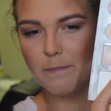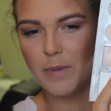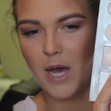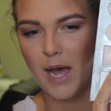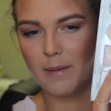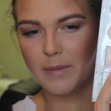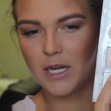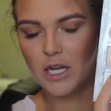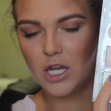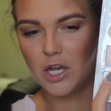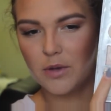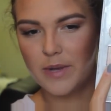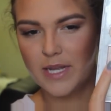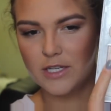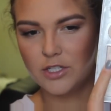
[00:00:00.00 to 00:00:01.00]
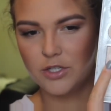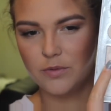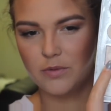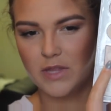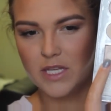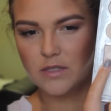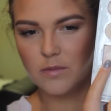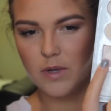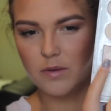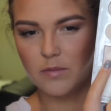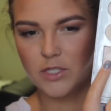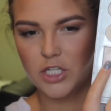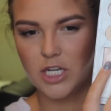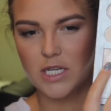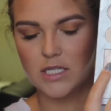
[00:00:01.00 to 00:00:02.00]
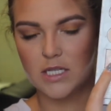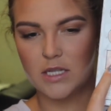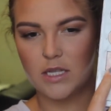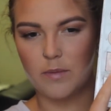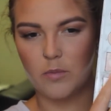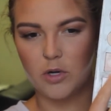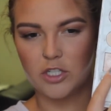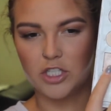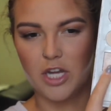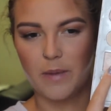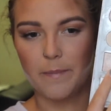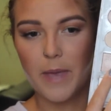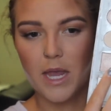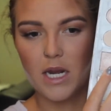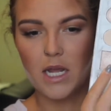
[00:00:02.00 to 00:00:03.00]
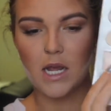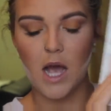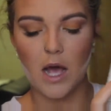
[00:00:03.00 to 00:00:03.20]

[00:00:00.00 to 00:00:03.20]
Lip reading: But I'm gonna go into this one, which is the more champagne-y